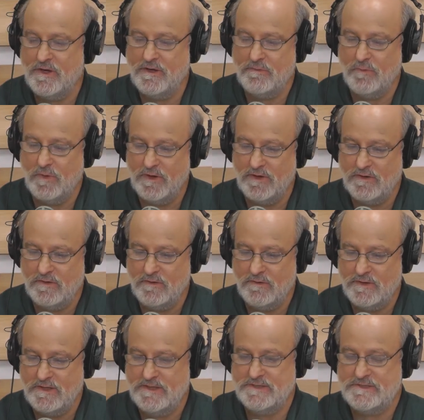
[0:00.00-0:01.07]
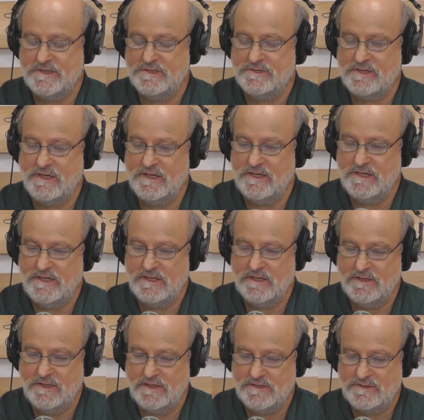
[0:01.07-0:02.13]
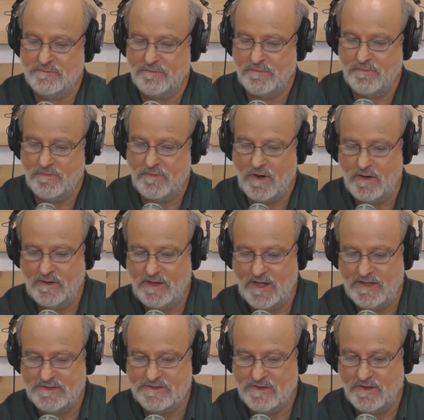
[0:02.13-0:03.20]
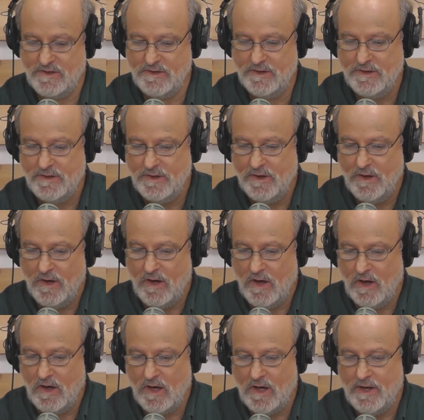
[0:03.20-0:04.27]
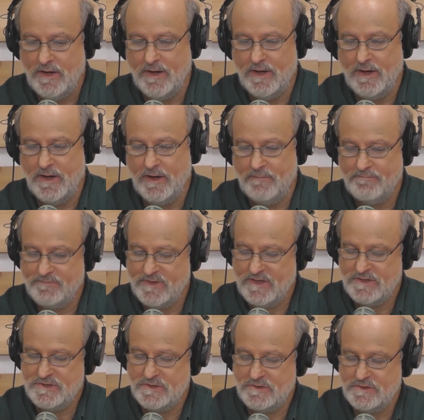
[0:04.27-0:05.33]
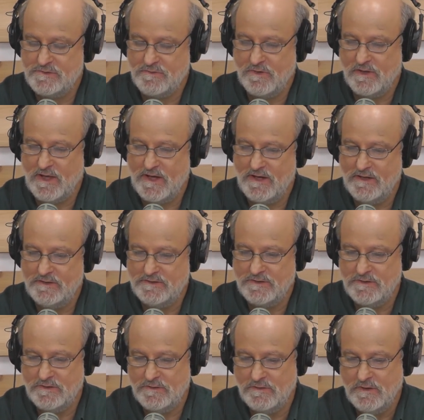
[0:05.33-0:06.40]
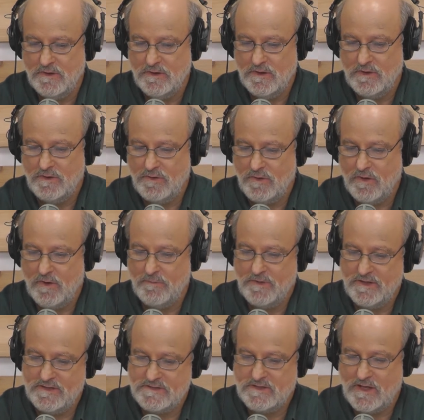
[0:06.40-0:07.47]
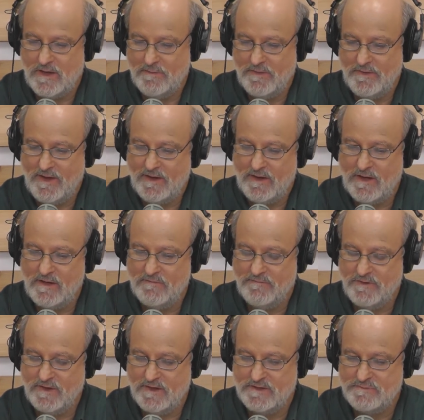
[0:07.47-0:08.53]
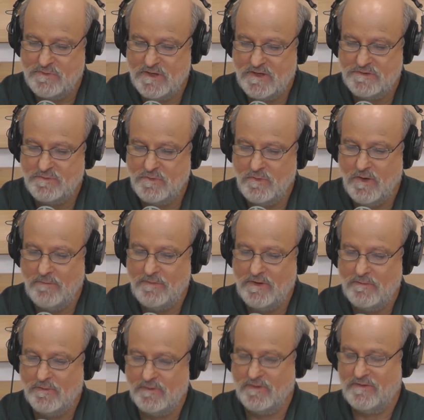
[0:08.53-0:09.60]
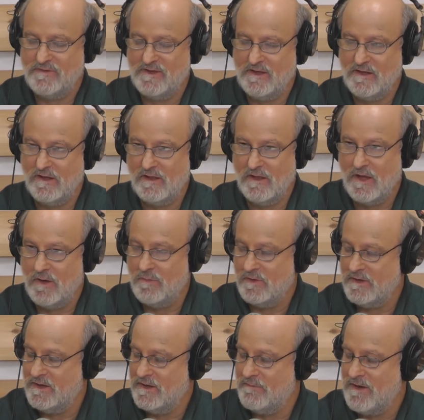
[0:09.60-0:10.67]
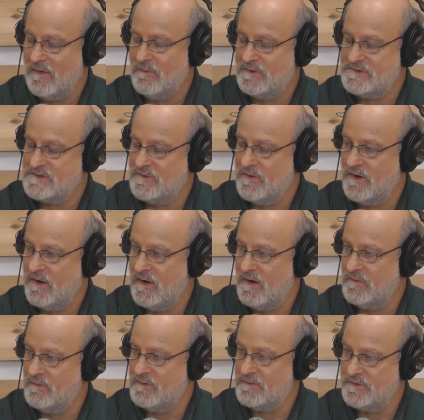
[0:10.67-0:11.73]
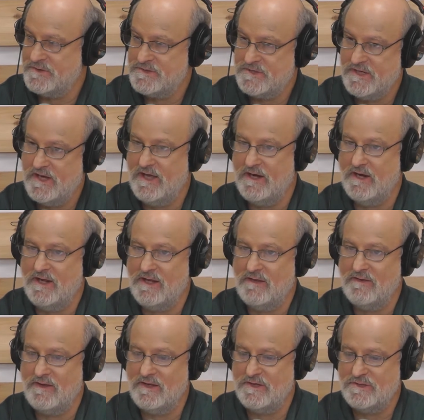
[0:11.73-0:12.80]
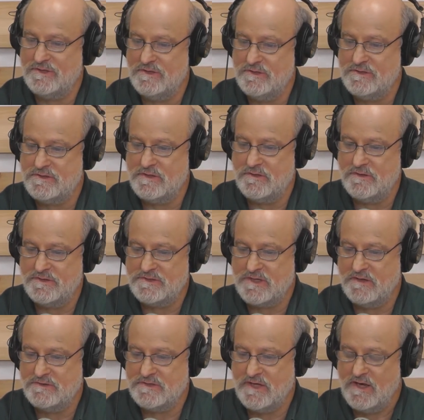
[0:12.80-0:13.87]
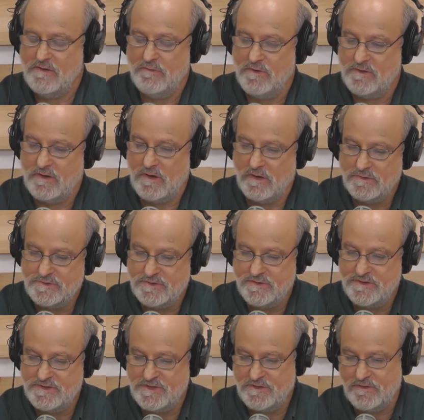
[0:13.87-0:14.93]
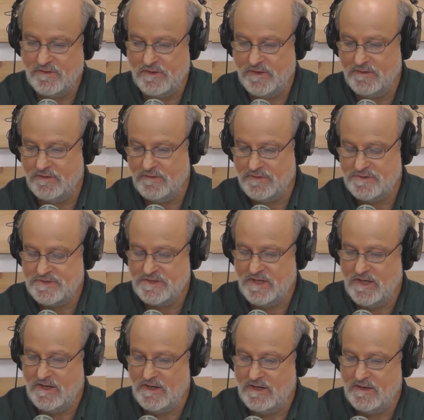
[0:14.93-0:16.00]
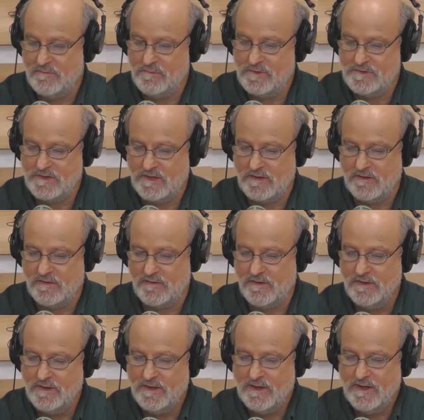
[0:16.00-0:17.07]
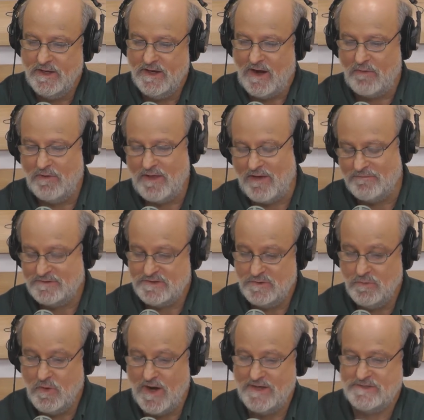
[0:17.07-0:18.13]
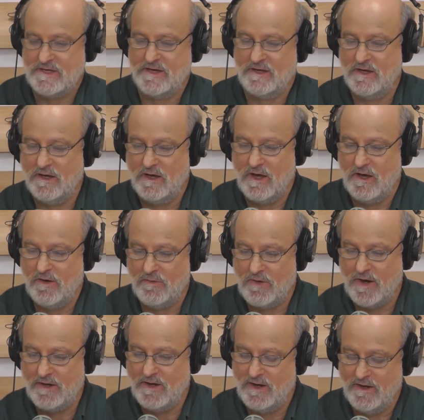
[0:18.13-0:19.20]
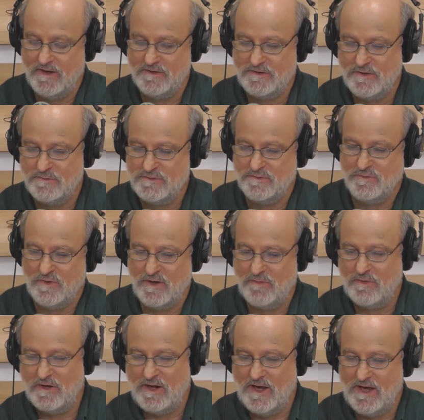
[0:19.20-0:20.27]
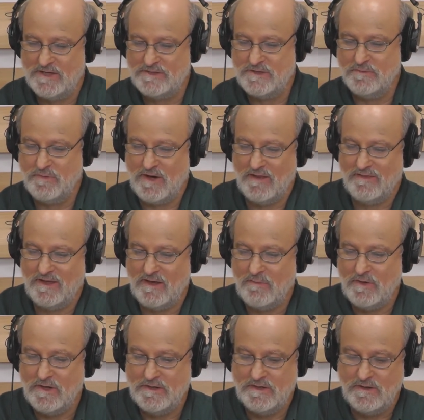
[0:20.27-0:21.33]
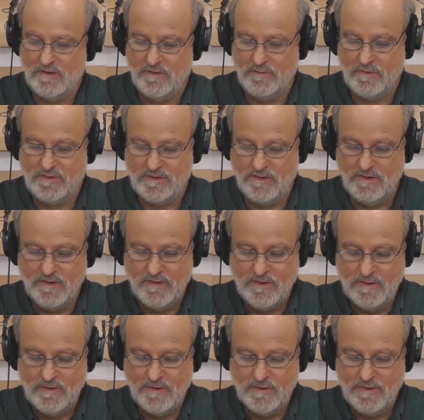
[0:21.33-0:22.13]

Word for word: we, we do these is it, these broadcasts on on uh, issues related to Europe and Islam and that kind of thing is because we want people to think globally about what's going on yeah. with Christianity and the issues that are associated with culture in general and Christianity in particular. I really have two ways I can go right now in terms of what I'm going to ask you, but I think I'm going to deal with the